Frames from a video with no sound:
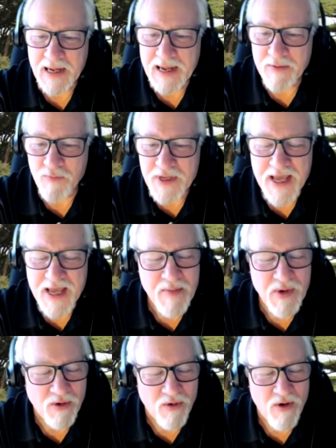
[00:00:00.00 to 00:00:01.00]
We
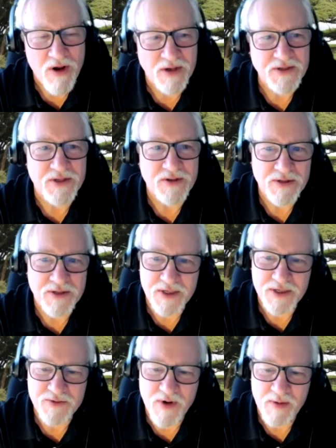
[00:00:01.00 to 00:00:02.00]
came across Nurse
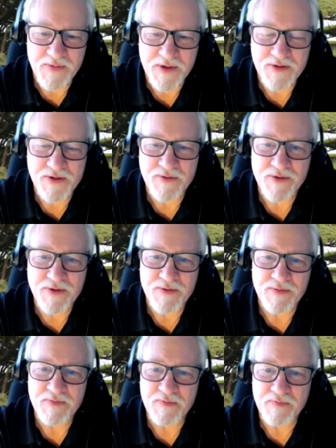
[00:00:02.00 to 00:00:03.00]
Disrupted through
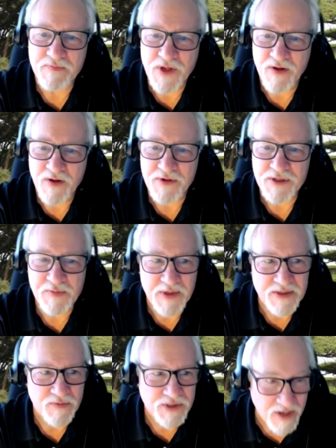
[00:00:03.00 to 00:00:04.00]
the
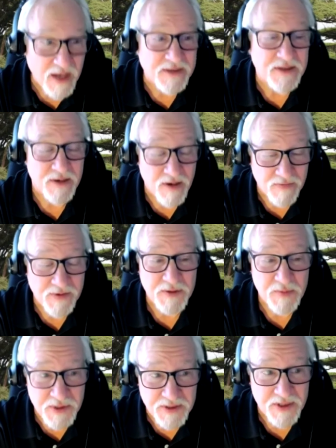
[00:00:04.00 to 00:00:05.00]
Wisconsin
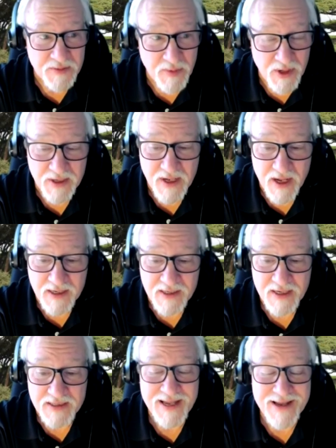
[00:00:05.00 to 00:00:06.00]
Governor's Business Plan
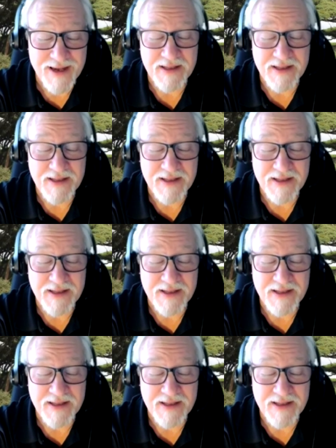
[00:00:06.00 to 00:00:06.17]
Contest.